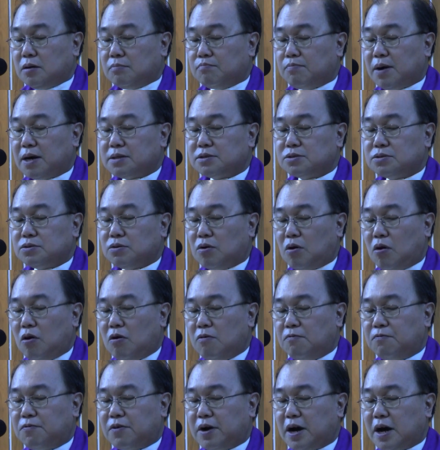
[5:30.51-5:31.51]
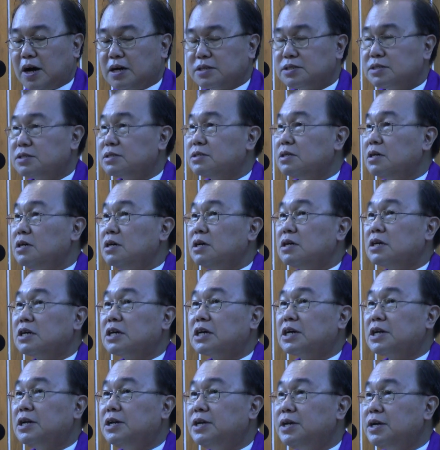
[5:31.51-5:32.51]
but to offer us
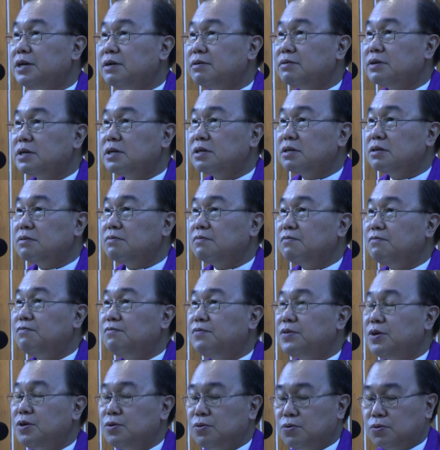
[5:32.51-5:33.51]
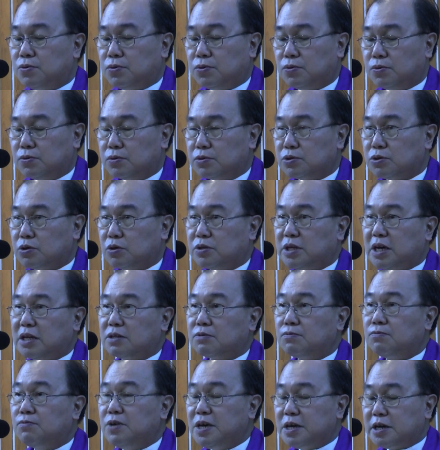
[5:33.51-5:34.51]
clearer view so that
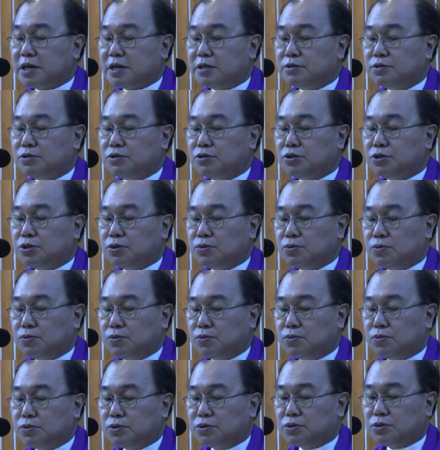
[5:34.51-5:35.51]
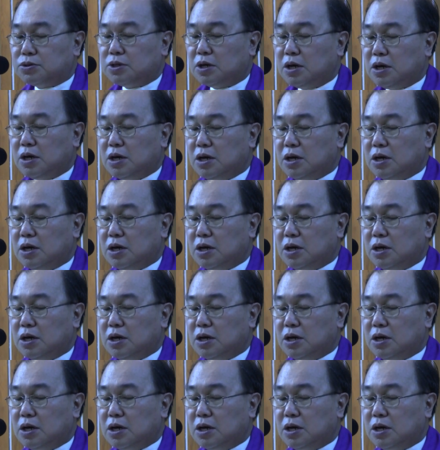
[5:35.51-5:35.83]
we can choose